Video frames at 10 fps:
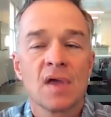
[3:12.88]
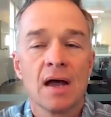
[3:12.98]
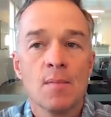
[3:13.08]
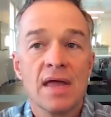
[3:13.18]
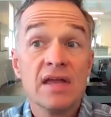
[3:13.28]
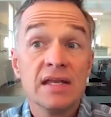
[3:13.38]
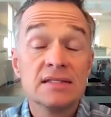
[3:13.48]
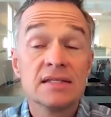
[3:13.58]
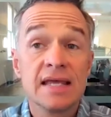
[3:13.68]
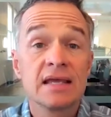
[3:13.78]
And they
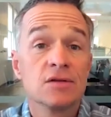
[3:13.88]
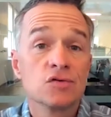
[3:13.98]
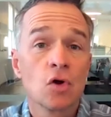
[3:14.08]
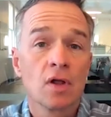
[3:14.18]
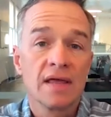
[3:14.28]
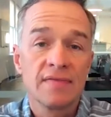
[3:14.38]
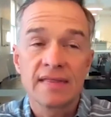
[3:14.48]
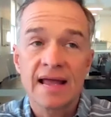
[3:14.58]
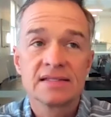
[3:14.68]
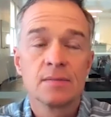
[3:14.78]
need to take control. And I think
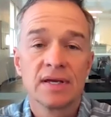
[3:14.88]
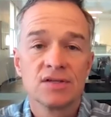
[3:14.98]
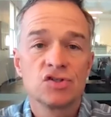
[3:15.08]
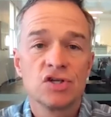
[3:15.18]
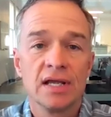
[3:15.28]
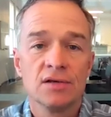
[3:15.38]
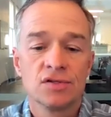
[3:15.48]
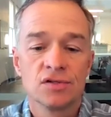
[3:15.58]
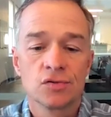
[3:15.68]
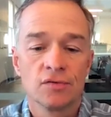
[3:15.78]
that's the biggest
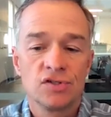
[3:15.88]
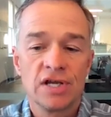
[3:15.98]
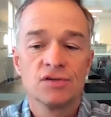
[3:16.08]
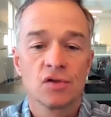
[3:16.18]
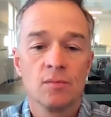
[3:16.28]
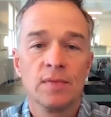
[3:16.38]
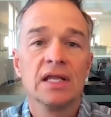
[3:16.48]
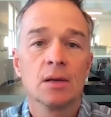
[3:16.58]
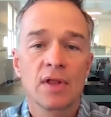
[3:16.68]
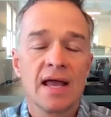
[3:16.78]
change, the sort of change on the
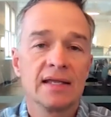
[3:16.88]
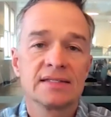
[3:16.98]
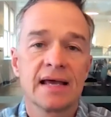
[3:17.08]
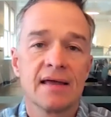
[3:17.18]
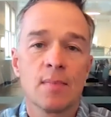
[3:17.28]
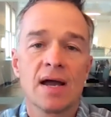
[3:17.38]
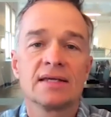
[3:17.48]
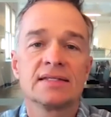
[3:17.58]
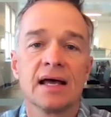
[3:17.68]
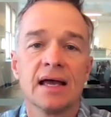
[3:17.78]
media planning side and
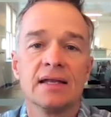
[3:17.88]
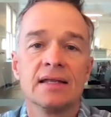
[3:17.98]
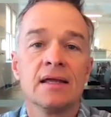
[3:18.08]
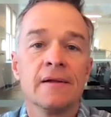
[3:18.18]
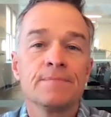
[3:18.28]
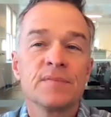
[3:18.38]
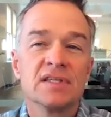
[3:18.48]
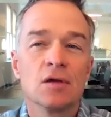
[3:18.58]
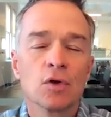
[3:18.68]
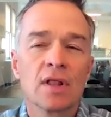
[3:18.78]
buying side,
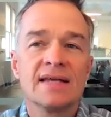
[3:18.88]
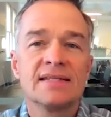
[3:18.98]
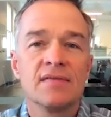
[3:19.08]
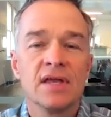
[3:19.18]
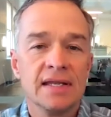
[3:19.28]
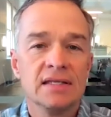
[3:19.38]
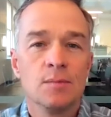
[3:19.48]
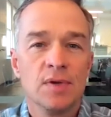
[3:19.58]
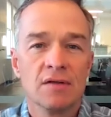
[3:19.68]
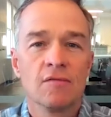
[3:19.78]
is they realize that they need to
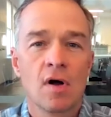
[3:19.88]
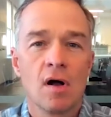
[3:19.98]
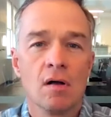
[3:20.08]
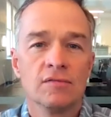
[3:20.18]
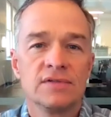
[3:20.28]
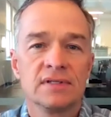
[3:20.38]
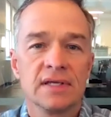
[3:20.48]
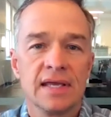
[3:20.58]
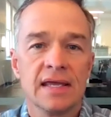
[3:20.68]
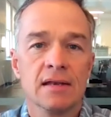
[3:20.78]
be involved
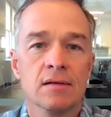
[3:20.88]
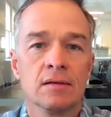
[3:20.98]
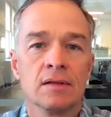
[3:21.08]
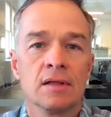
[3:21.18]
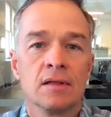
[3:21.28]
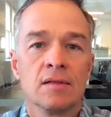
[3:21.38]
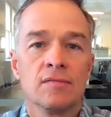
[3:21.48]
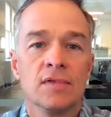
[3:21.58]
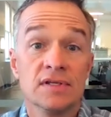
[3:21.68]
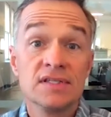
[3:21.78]
in
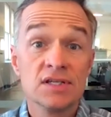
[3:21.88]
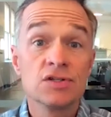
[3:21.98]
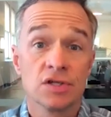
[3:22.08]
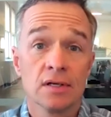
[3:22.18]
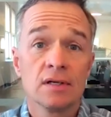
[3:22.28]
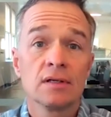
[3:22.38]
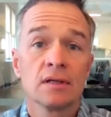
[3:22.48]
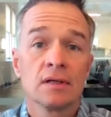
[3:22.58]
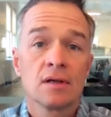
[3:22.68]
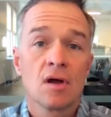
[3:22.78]
the decision
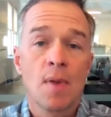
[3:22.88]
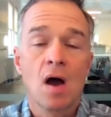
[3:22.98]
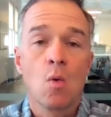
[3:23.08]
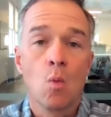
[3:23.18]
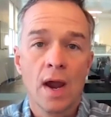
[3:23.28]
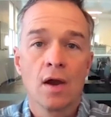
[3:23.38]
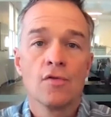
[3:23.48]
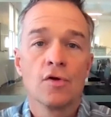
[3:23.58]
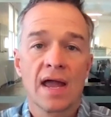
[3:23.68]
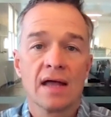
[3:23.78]
about where
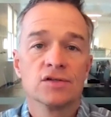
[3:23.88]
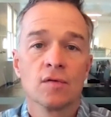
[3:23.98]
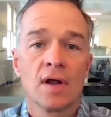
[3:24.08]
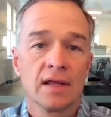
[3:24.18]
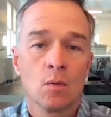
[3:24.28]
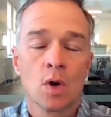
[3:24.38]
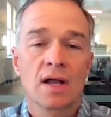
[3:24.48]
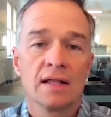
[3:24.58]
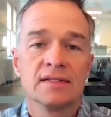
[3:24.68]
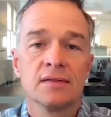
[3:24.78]
their ads are running and what
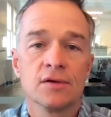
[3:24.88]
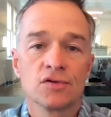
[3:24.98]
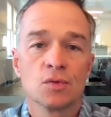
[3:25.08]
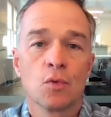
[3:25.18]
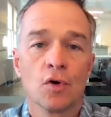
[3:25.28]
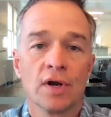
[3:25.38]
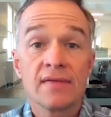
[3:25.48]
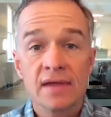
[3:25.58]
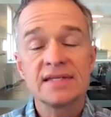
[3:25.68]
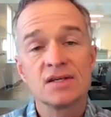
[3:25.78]
content they're supporting.
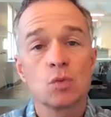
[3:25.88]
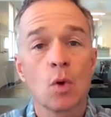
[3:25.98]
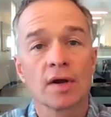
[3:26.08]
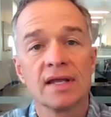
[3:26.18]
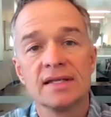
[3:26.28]
And that takes work.